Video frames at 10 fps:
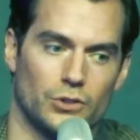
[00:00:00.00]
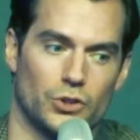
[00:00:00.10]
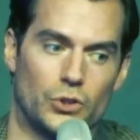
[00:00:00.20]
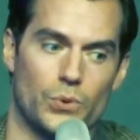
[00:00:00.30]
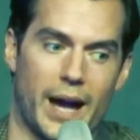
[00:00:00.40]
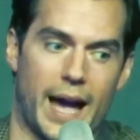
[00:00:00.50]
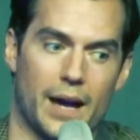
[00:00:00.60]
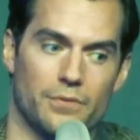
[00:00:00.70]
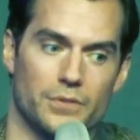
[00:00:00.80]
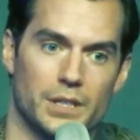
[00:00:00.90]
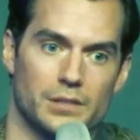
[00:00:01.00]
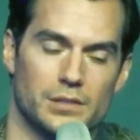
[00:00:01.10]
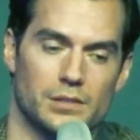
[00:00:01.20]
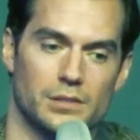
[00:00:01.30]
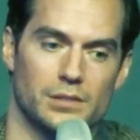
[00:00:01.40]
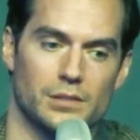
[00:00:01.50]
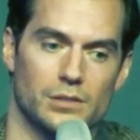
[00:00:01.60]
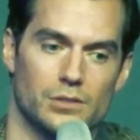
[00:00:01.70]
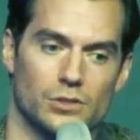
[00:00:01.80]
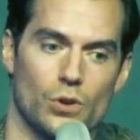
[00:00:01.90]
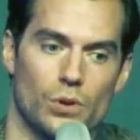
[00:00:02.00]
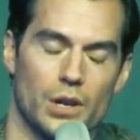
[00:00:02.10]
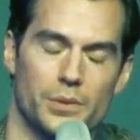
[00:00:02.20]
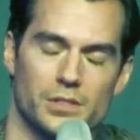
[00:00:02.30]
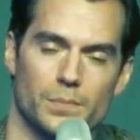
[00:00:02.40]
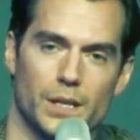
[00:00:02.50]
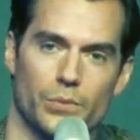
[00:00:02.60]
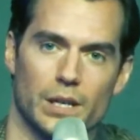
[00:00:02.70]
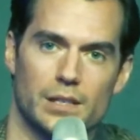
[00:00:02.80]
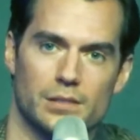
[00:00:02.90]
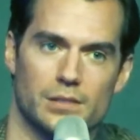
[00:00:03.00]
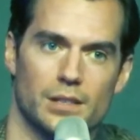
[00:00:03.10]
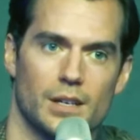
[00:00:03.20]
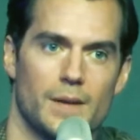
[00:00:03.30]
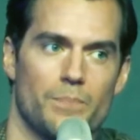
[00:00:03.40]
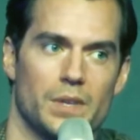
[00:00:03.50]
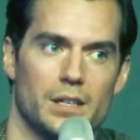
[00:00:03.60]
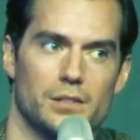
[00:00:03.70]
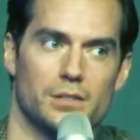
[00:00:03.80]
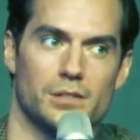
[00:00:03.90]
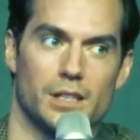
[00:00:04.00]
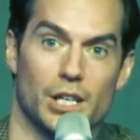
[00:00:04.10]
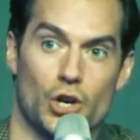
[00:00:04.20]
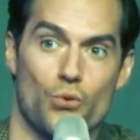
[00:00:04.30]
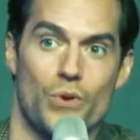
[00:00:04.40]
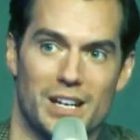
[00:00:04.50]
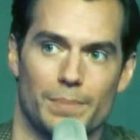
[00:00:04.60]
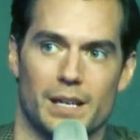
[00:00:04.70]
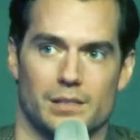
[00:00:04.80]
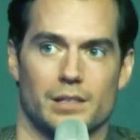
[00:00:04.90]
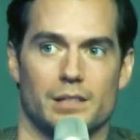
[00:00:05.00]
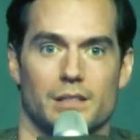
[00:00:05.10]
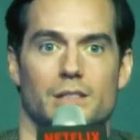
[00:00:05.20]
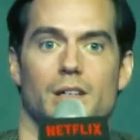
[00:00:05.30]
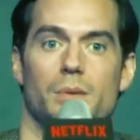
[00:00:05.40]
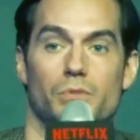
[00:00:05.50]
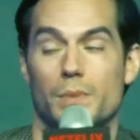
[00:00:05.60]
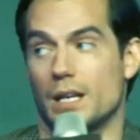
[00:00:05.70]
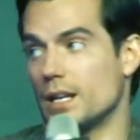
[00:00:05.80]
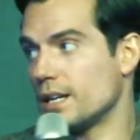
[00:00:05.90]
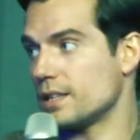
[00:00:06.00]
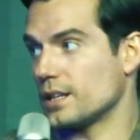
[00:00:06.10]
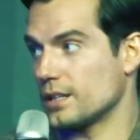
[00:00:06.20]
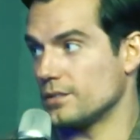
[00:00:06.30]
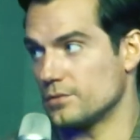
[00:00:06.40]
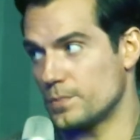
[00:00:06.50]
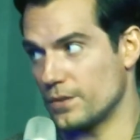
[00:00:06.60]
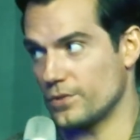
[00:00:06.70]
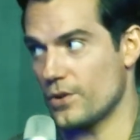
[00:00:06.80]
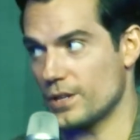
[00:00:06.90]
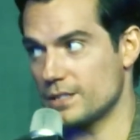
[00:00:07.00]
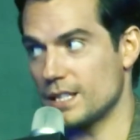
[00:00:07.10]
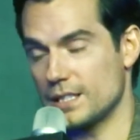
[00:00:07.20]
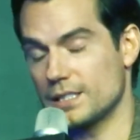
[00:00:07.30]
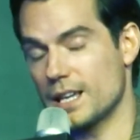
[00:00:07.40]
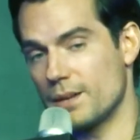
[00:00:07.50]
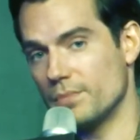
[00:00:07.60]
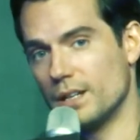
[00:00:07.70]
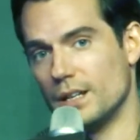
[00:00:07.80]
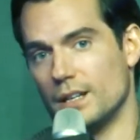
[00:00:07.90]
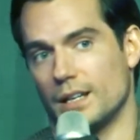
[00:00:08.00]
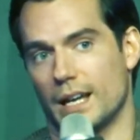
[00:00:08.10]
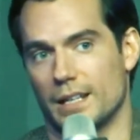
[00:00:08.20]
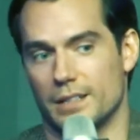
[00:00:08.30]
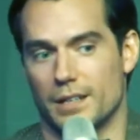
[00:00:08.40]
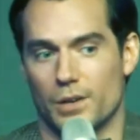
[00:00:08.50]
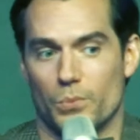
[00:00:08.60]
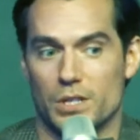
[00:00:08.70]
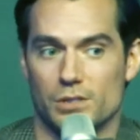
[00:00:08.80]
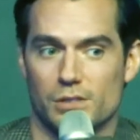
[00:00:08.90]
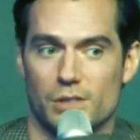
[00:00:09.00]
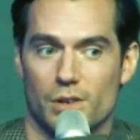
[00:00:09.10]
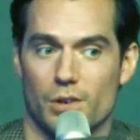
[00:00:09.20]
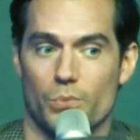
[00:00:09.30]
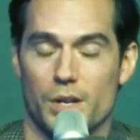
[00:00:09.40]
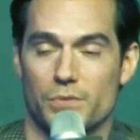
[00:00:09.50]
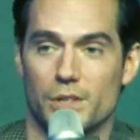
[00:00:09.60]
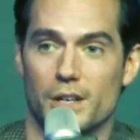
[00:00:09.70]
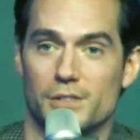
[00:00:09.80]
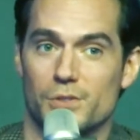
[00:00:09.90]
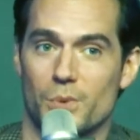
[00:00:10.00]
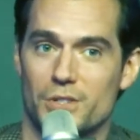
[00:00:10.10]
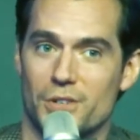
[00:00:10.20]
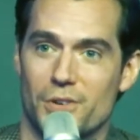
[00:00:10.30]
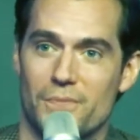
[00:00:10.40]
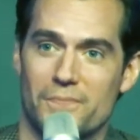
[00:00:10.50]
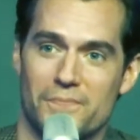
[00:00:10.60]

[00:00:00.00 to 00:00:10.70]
to have this so close to being released is an incredibly exciting time for me, and I think I can speak for Lauren say the same. And uh, we just can't wait for you guys to watch it all.